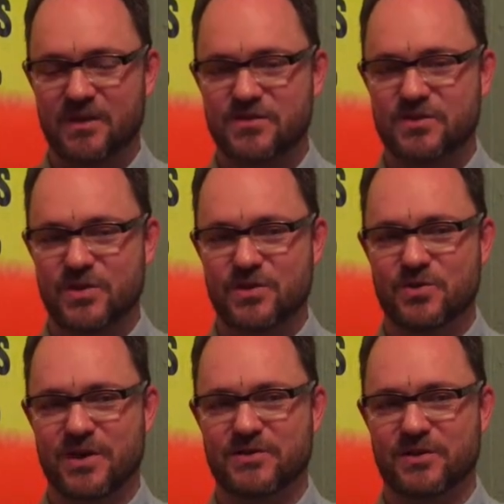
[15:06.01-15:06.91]

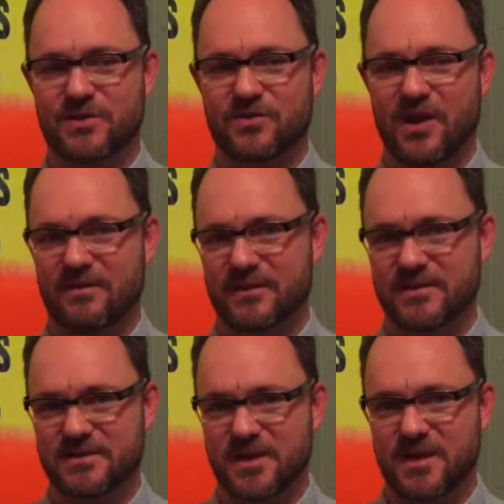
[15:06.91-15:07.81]
So I took graphic
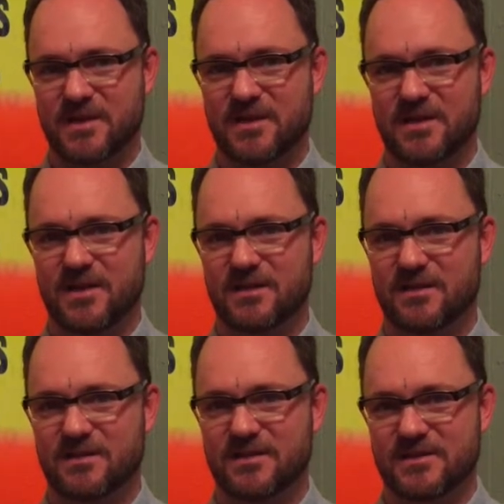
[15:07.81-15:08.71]
design
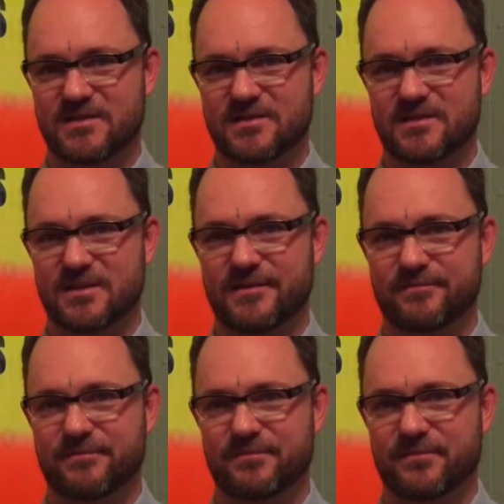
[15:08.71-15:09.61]
in this
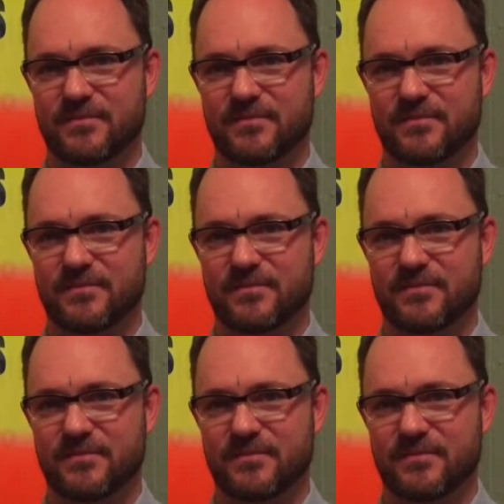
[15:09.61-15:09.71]
um,